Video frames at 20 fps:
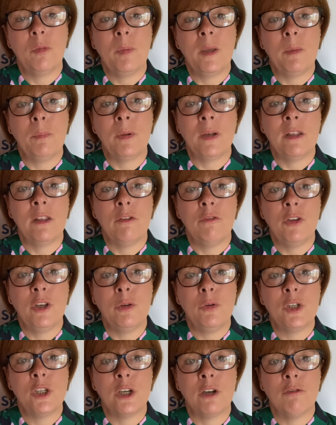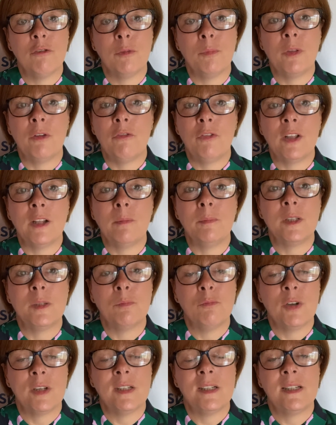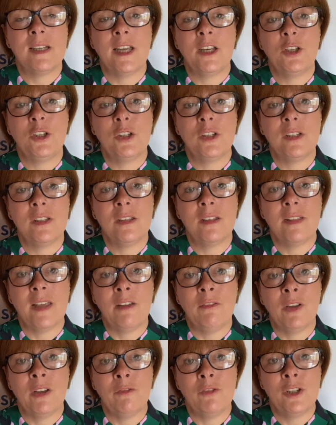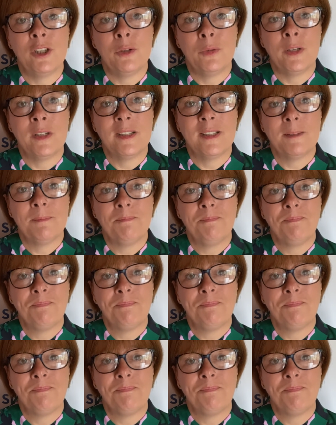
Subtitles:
people in the future from the films and presentations that they've given to us.